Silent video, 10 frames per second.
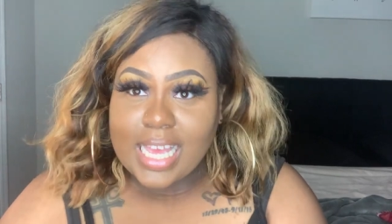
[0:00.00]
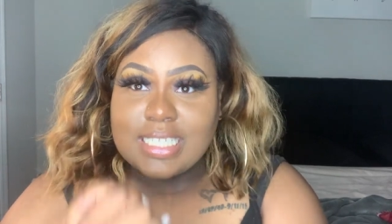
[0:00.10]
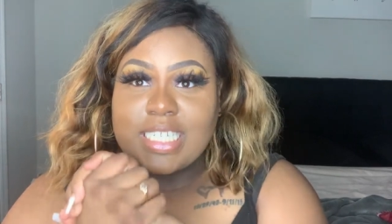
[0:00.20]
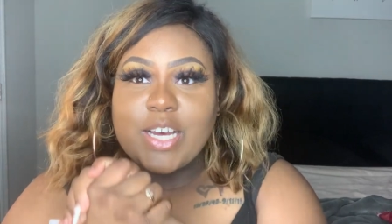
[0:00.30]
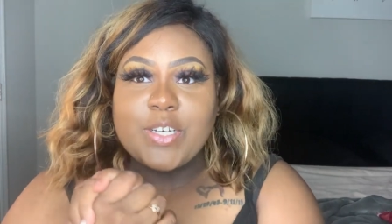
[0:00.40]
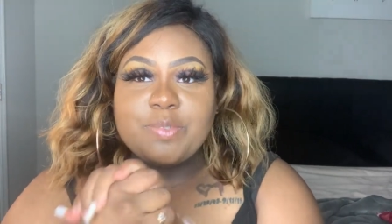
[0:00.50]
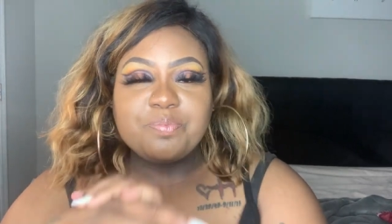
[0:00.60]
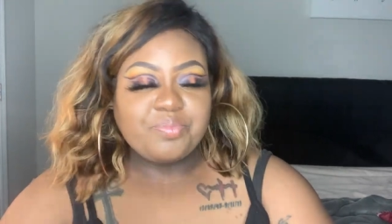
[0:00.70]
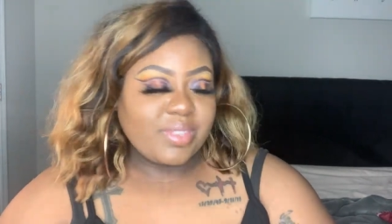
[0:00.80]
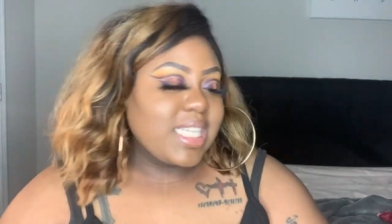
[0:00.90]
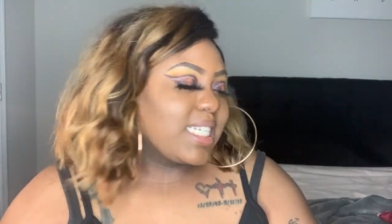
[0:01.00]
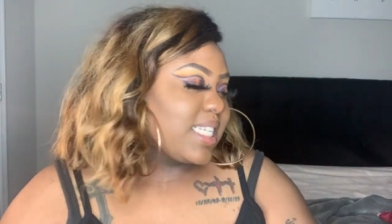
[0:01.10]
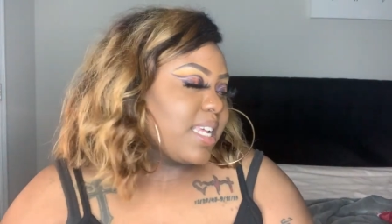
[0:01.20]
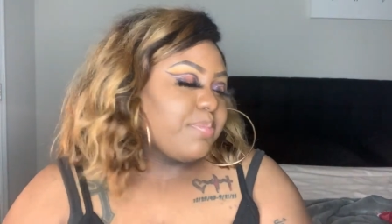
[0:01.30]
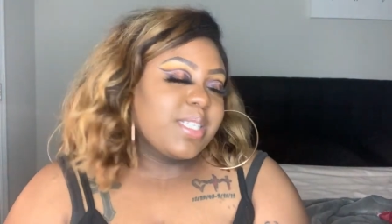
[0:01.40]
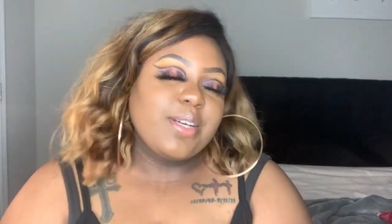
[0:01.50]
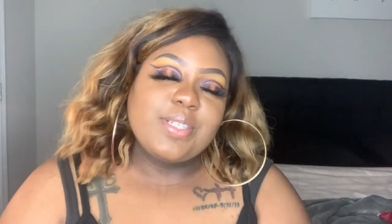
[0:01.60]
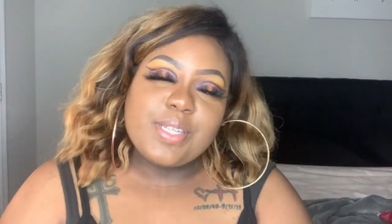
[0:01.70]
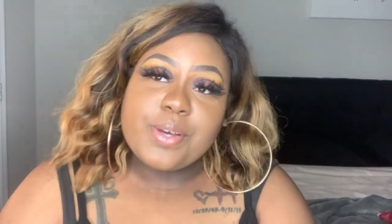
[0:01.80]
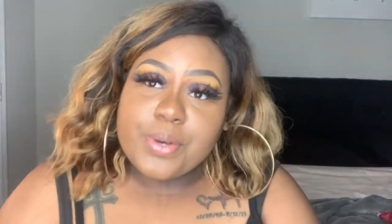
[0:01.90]
So this is
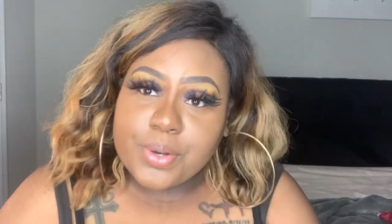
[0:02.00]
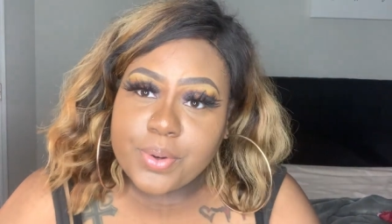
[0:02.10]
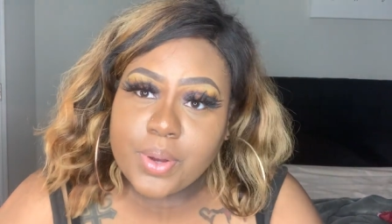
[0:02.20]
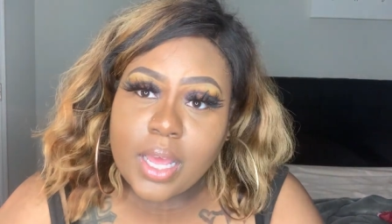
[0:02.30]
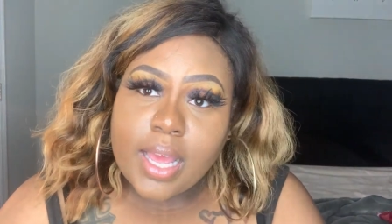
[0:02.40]
episode two.